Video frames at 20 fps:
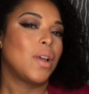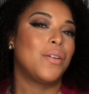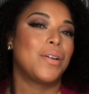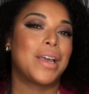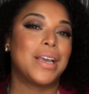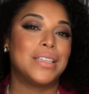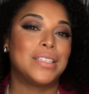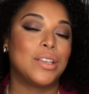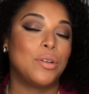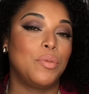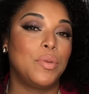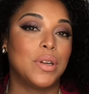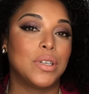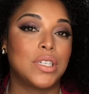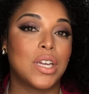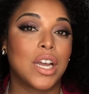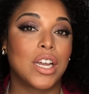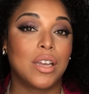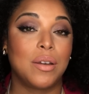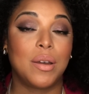Okay, so we're
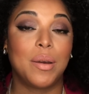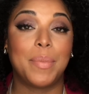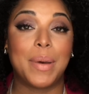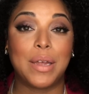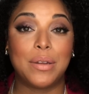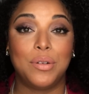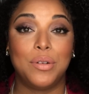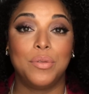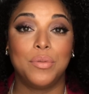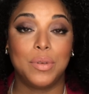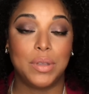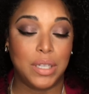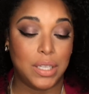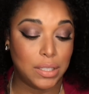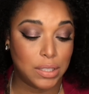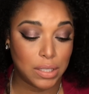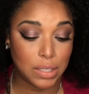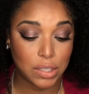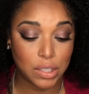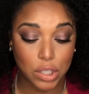talking about new
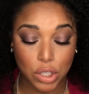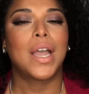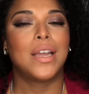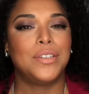releases.